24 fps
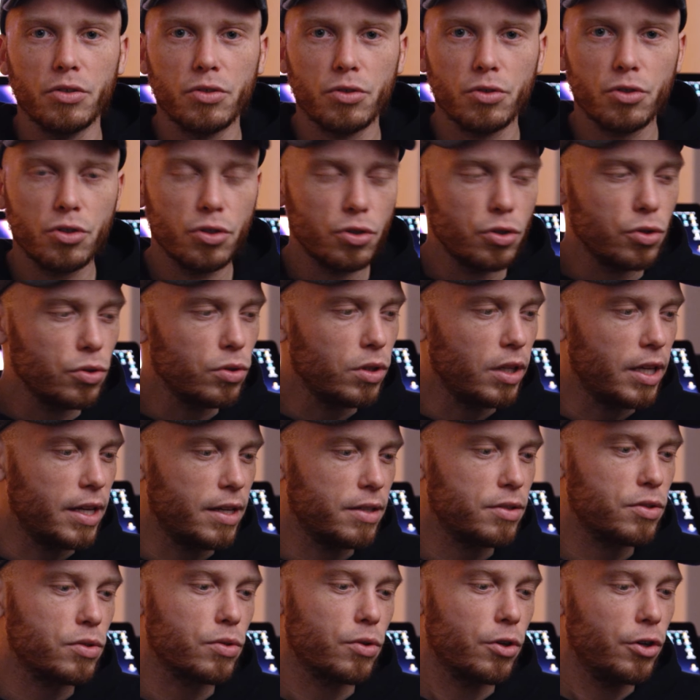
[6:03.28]
or to-do
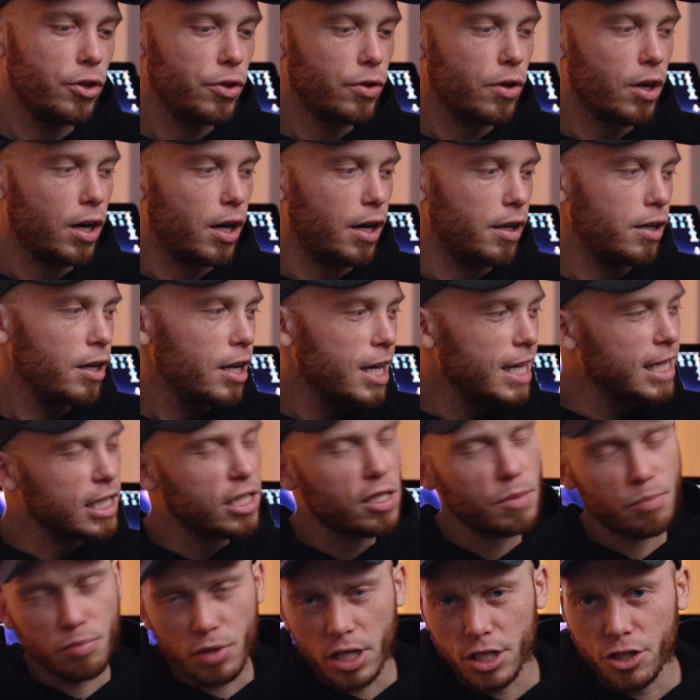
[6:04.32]
lists, or you got
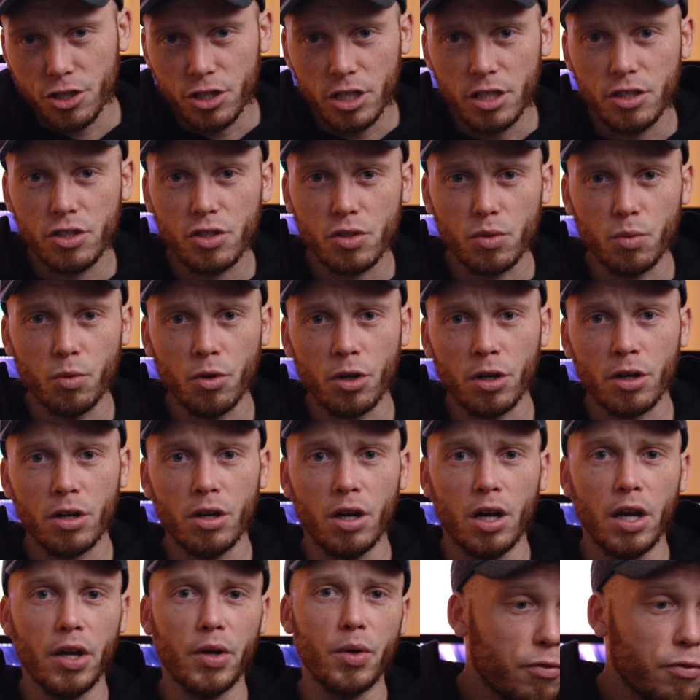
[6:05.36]
spreadsheets to work on,